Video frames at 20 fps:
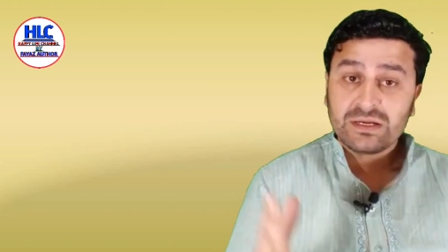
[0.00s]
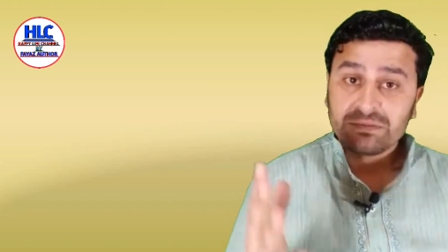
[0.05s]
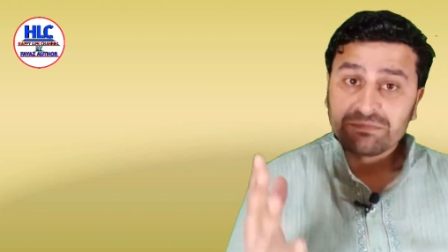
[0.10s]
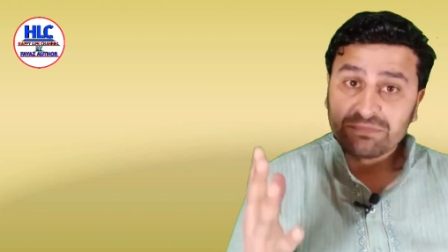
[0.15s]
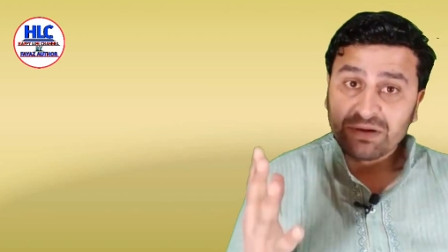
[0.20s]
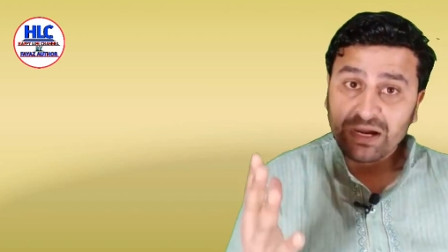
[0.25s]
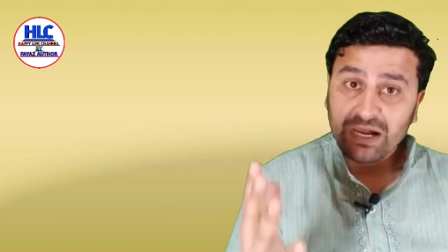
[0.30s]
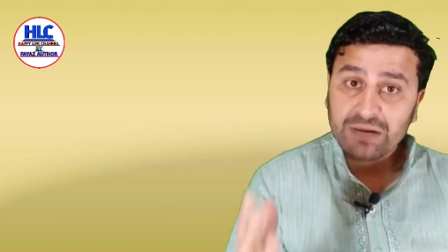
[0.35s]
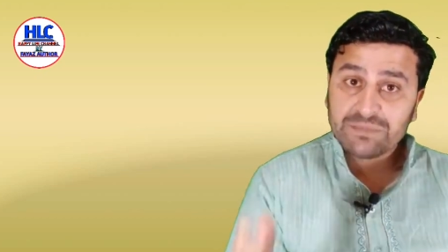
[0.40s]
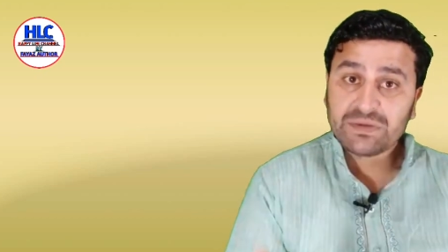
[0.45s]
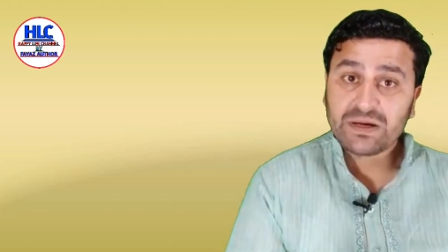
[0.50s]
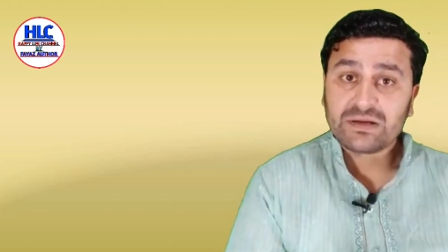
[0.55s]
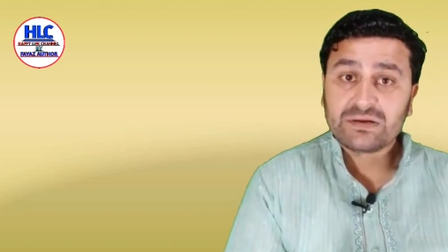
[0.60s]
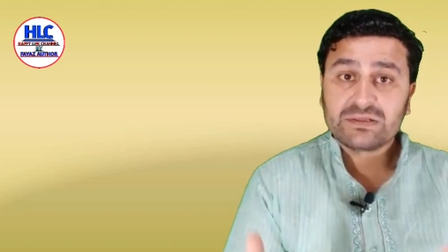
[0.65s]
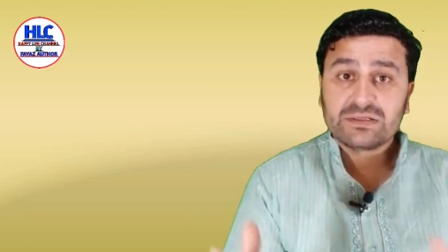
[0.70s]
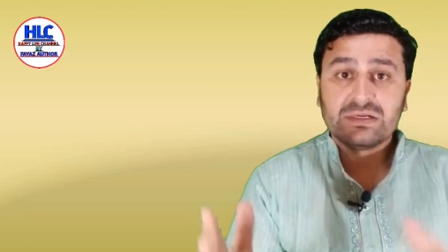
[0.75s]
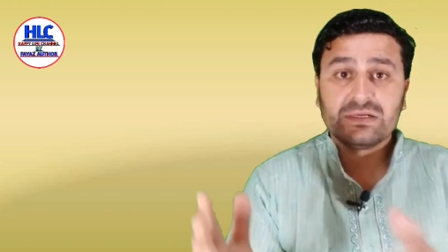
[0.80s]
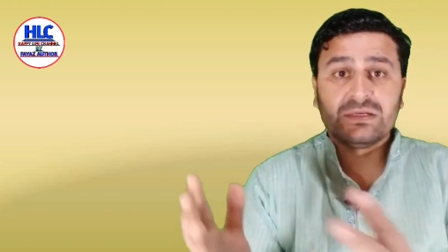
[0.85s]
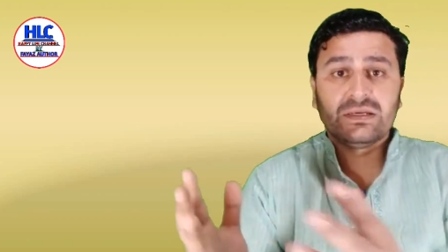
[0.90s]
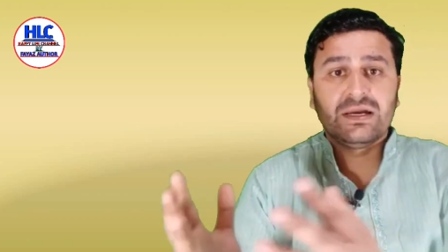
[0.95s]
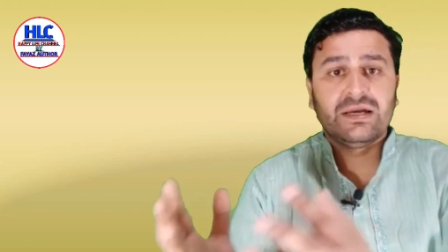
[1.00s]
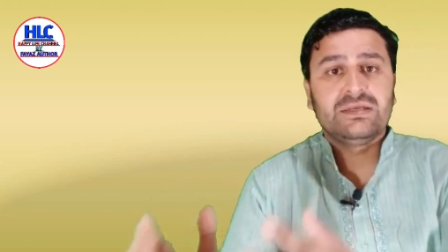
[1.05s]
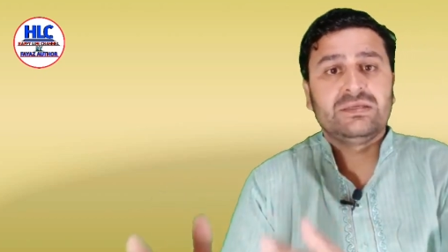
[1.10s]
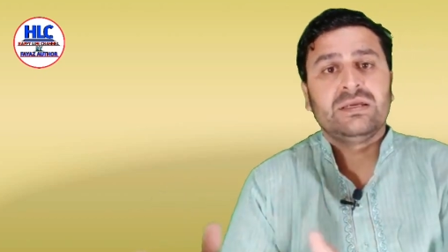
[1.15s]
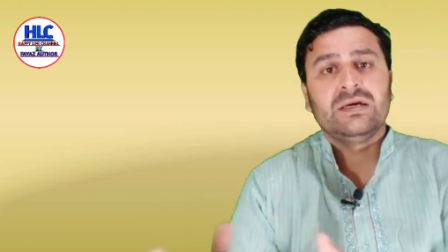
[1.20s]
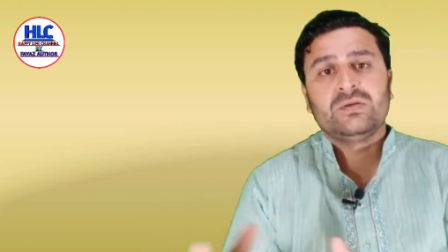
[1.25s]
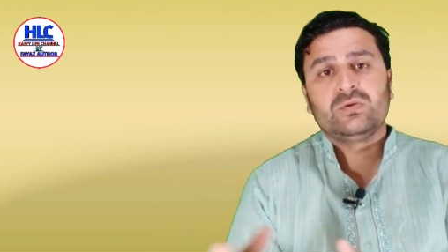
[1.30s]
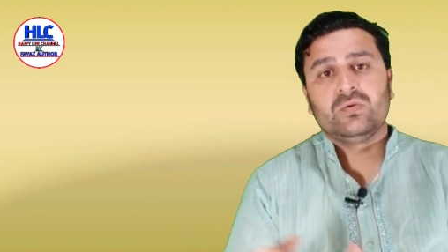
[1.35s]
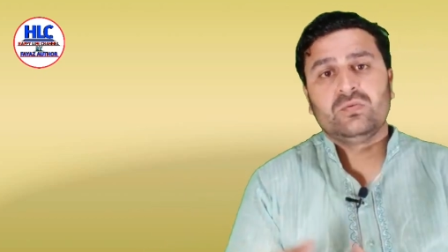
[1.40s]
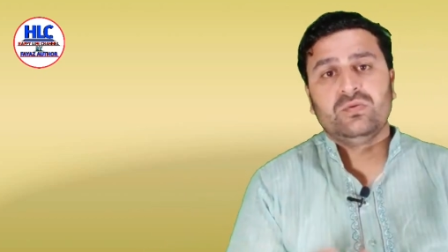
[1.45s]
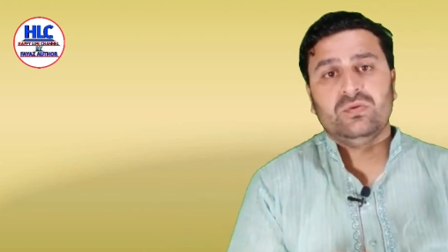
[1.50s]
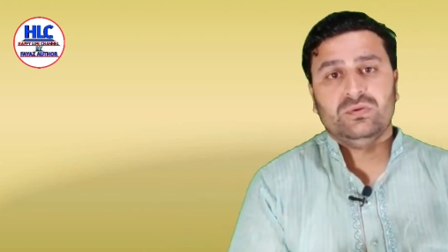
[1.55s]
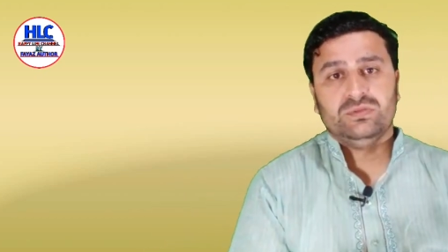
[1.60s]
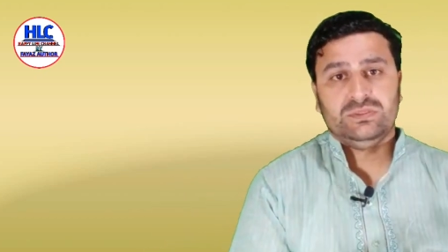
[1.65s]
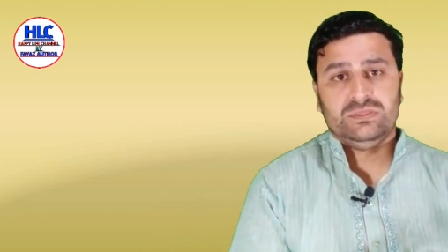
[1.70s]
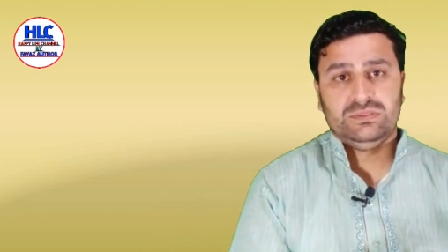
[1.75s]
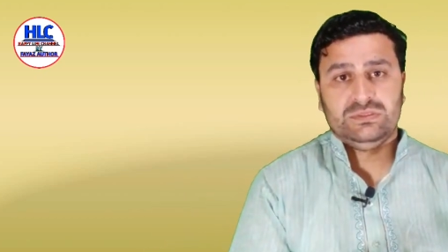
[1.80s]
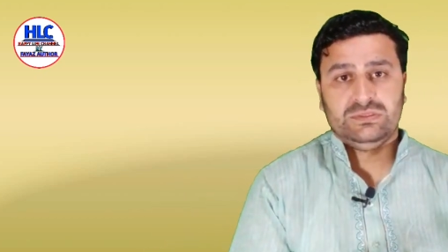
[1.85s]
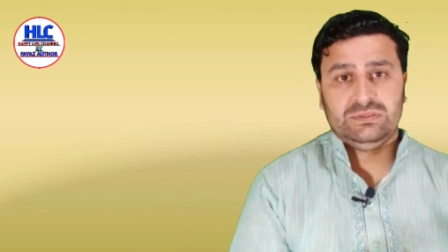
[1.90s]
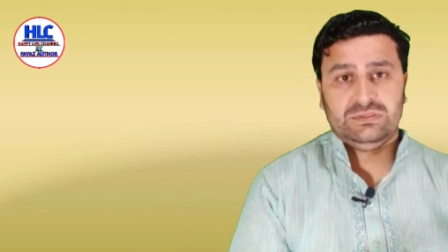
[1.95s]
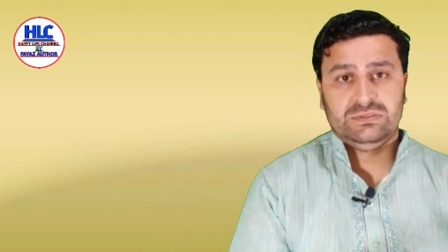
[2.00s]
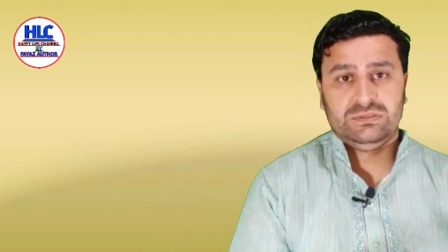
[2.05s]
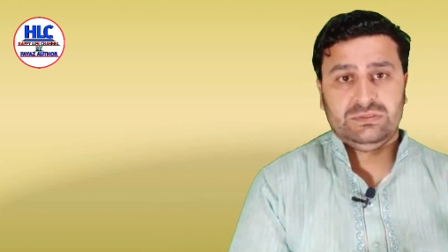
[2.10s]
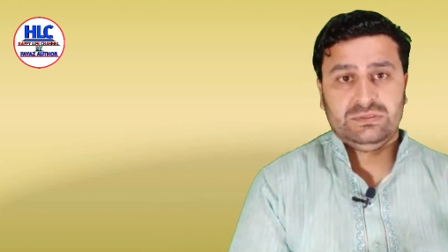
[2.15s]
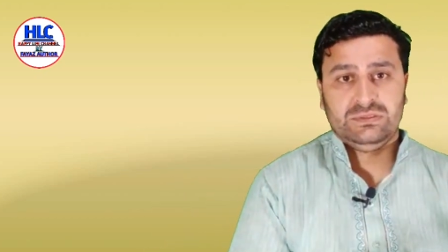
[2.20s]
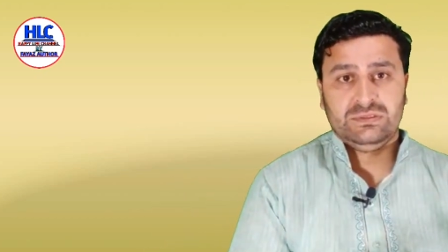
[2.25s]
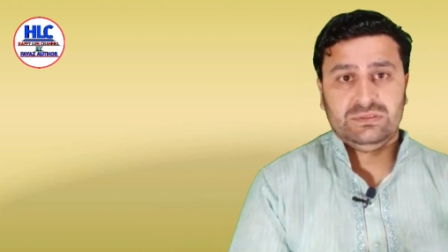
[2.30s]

by American and NATO forces?